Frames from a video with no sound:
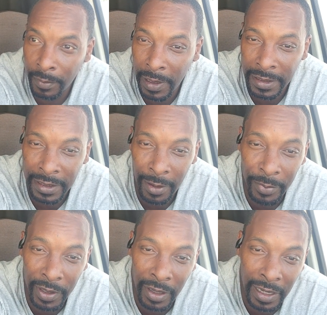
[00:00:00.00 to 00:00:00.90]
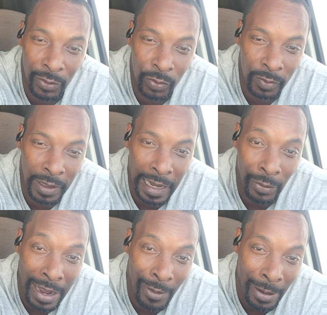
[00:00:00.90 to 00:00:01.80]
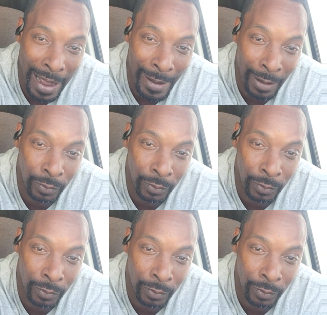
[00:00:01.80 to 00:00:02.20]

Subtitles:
Blacktop Bill out. Out, out, out, out,